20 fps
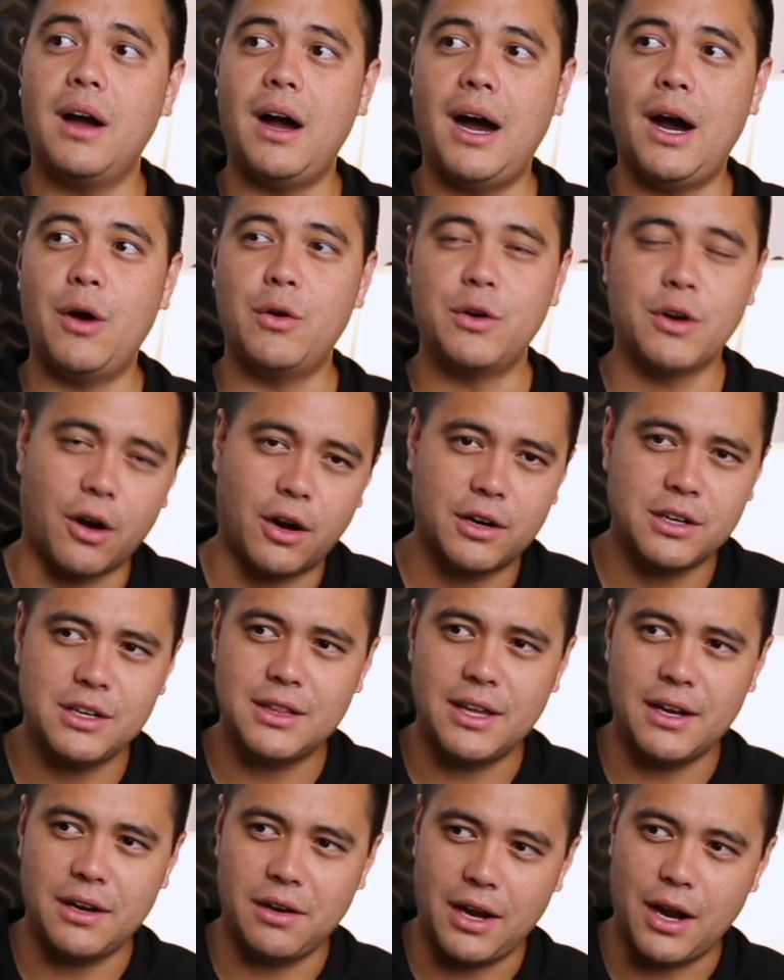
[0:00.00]
I would argue
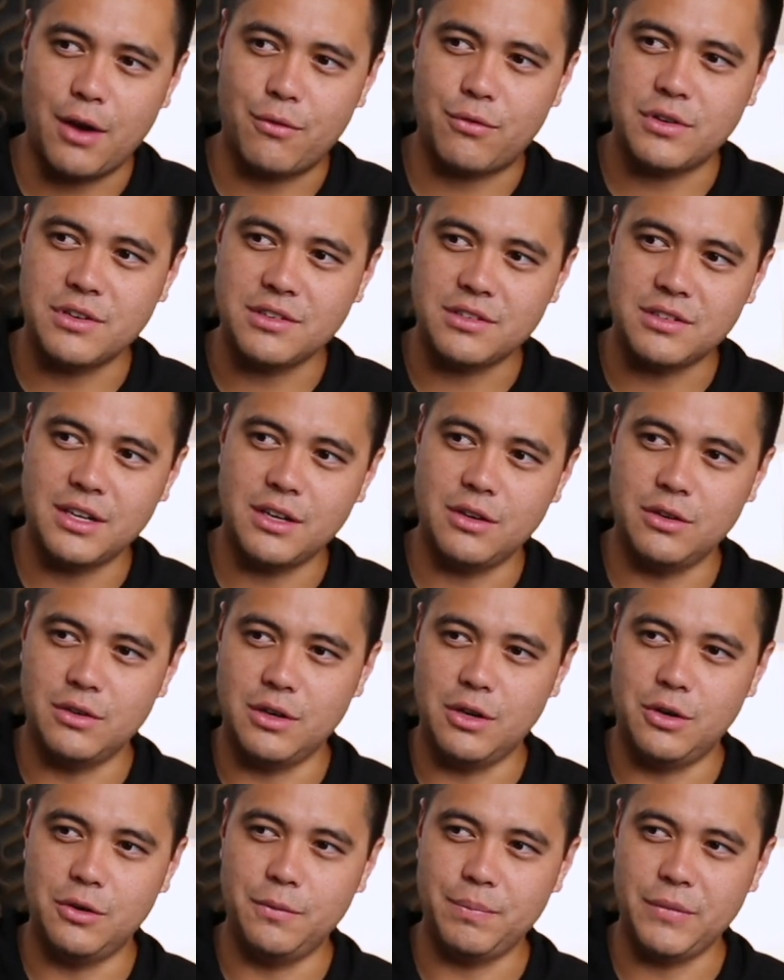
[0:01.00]
that every single
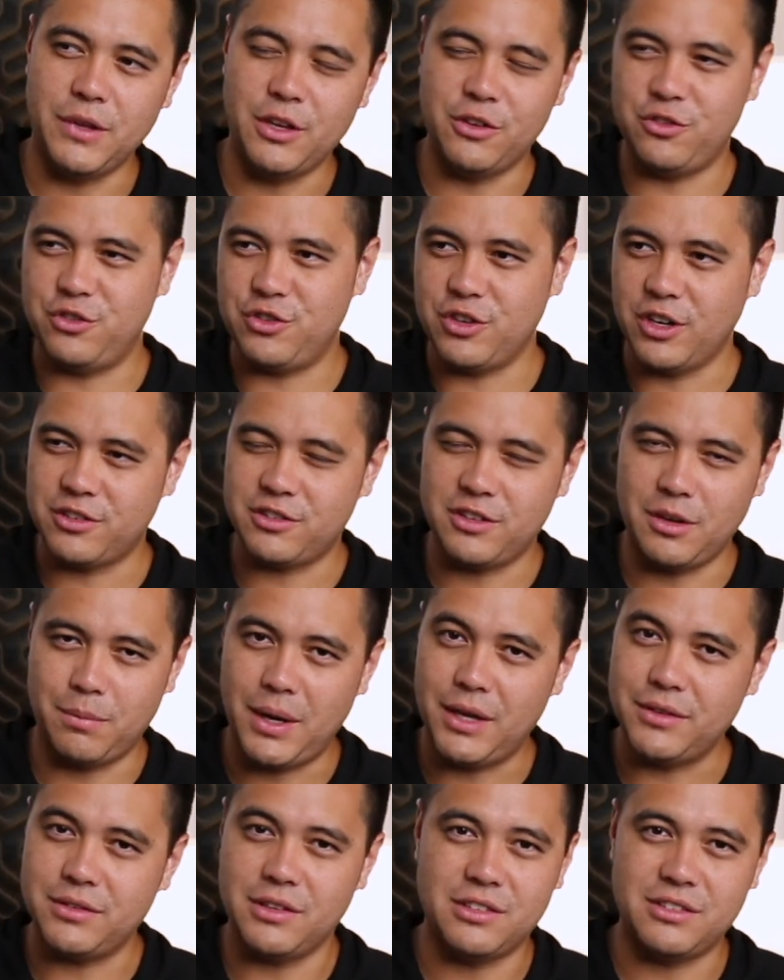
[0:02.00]
note is just
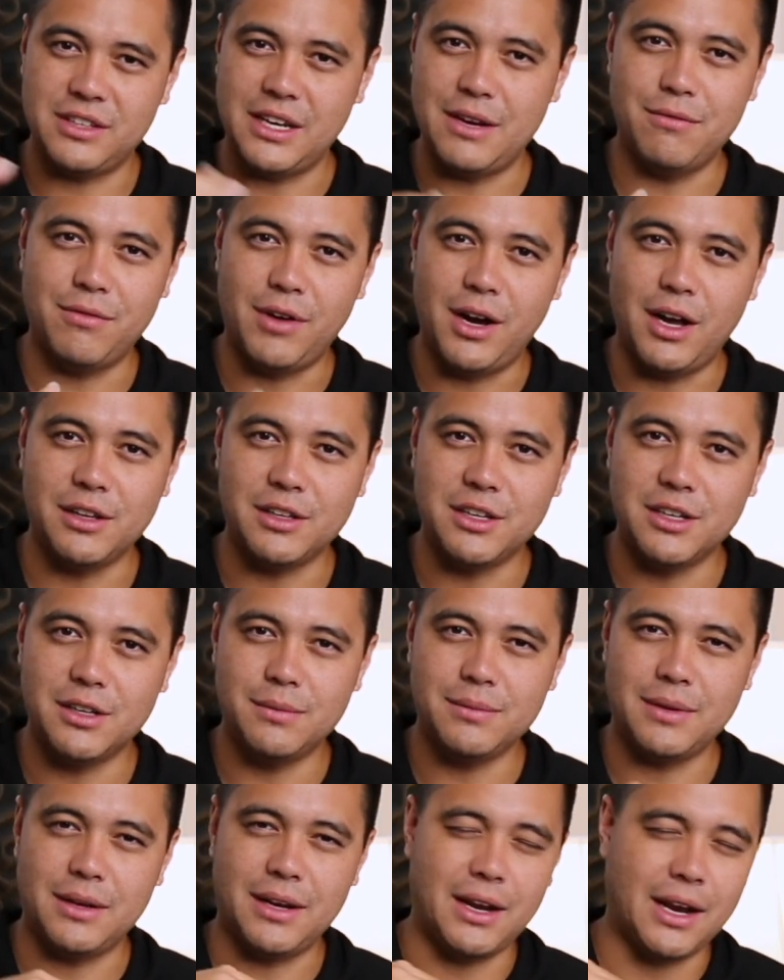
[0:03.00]
about the same
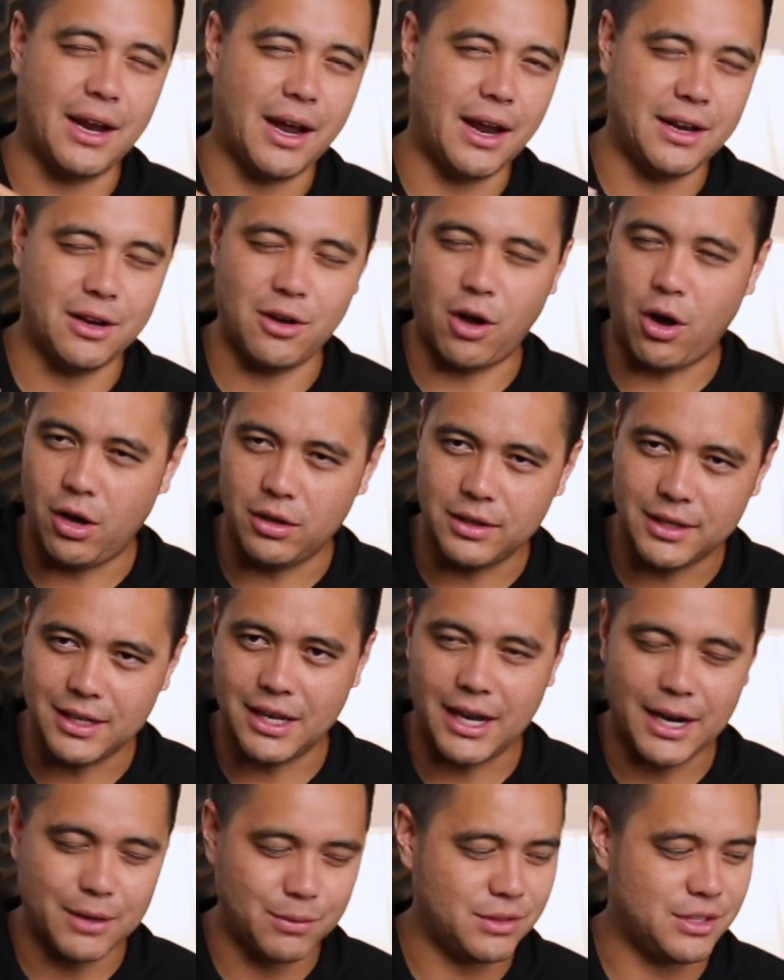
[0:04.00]
volume and all in
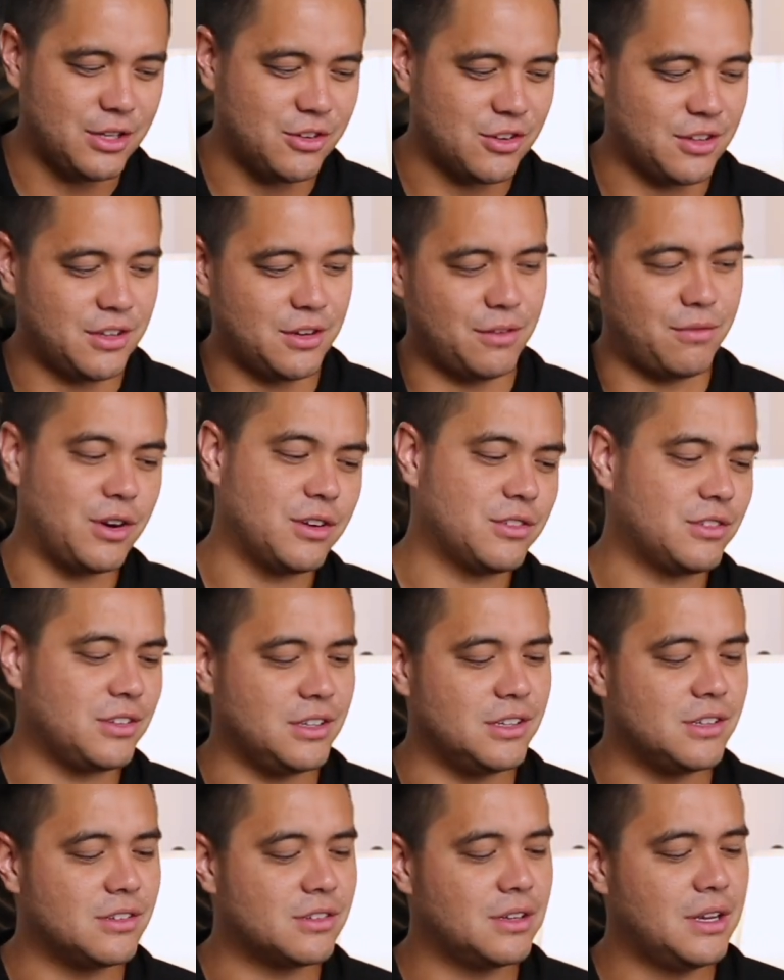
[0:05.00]
line with each other,
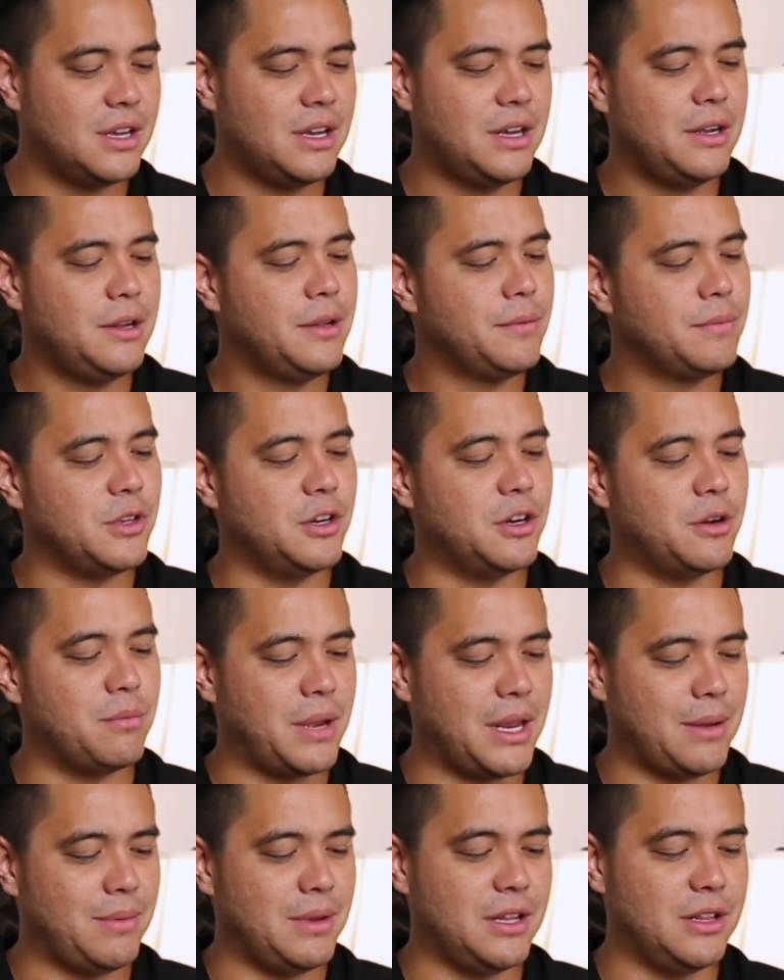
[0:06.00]
versus
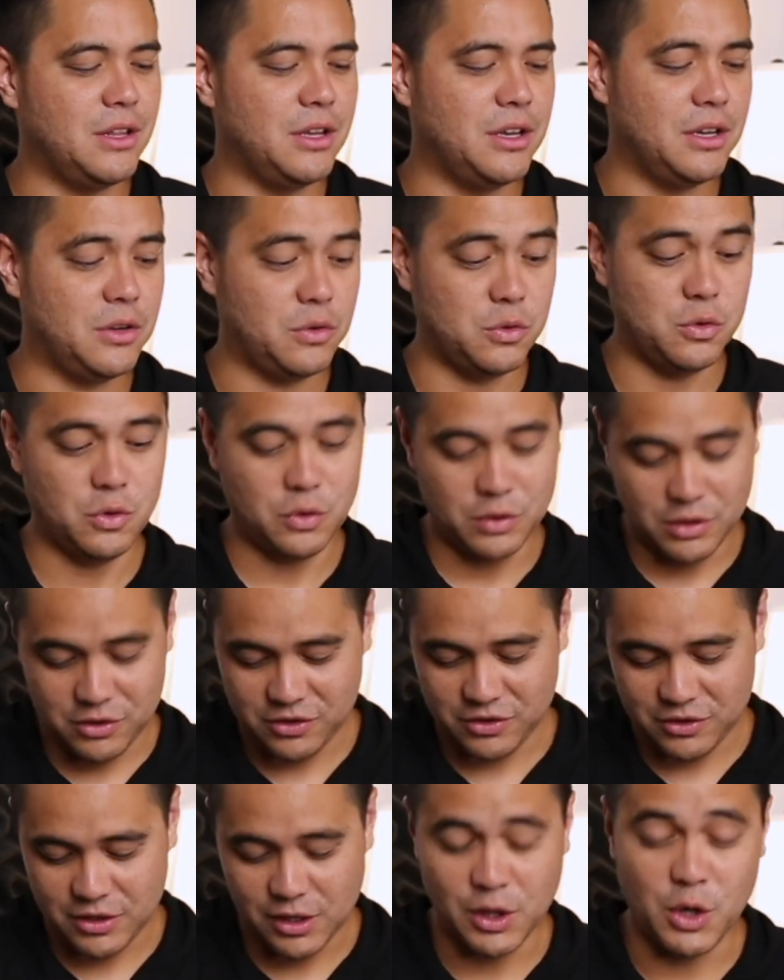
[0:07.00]
maybe
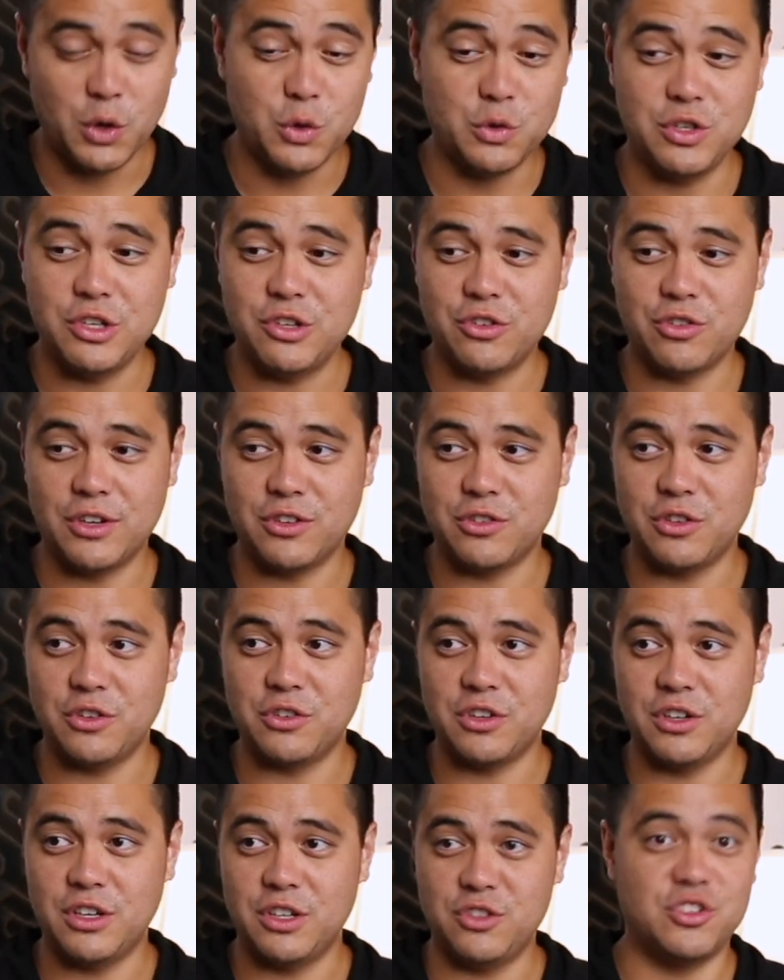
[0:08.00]
this is the low G string, so it's
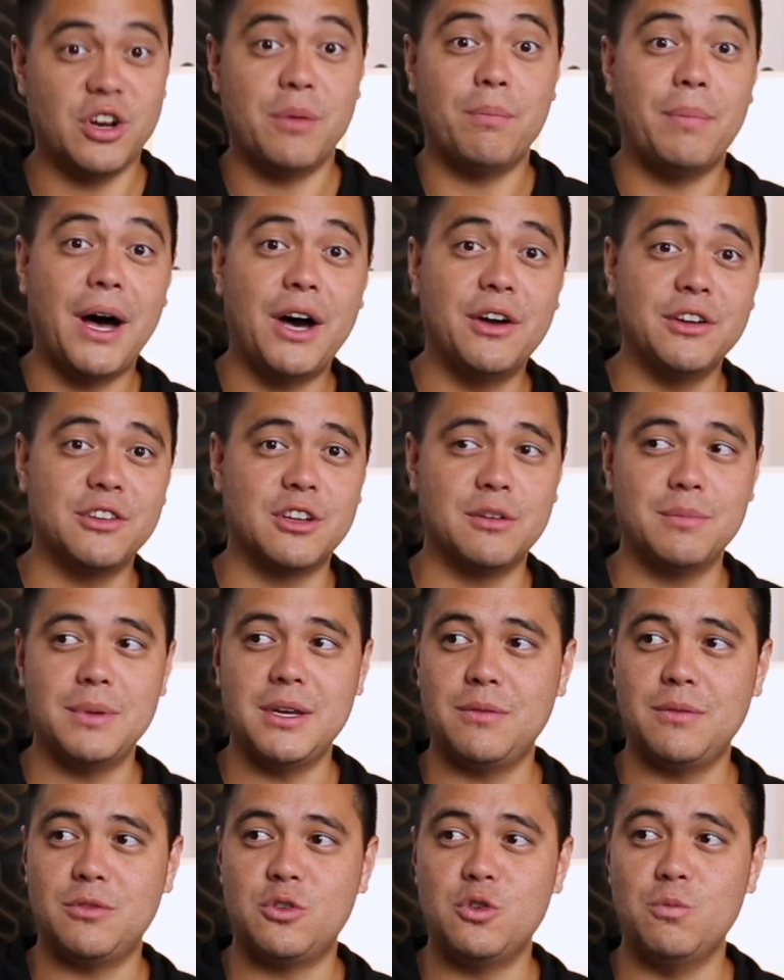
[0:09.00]
gonna jump out. It's gonna
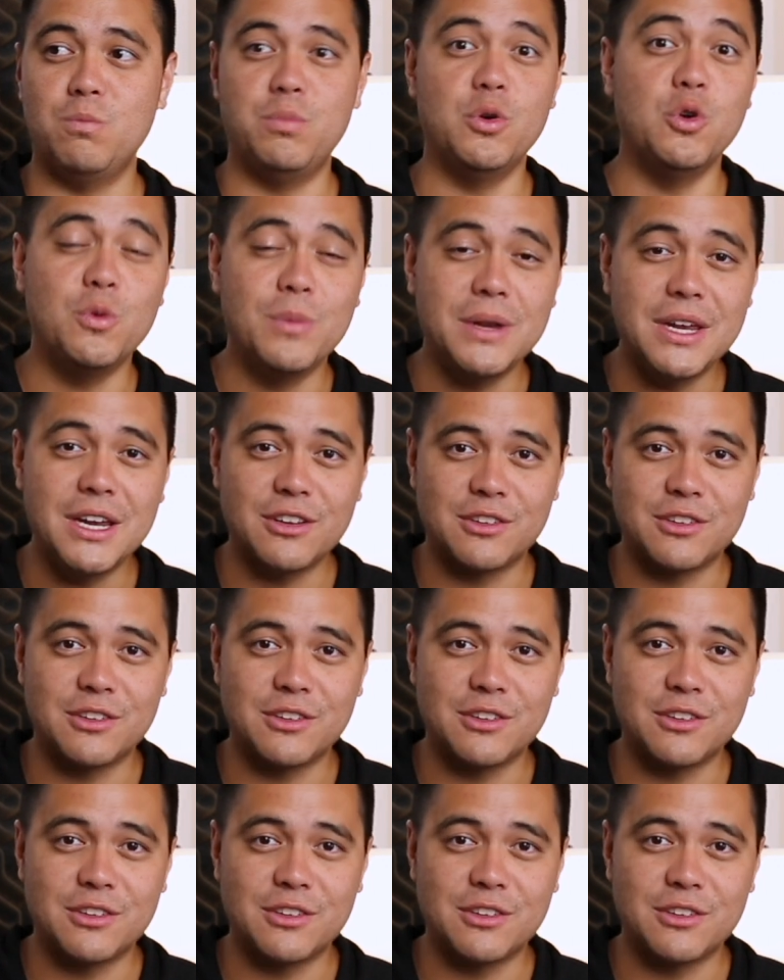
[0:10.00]
too boomy.